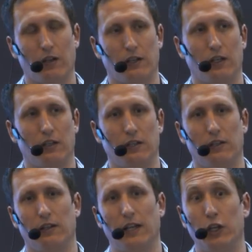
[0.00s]

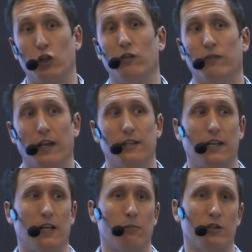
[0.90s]
the EU
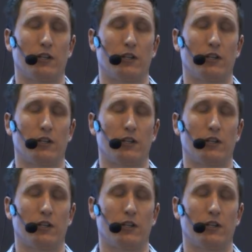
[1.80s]
VAT number.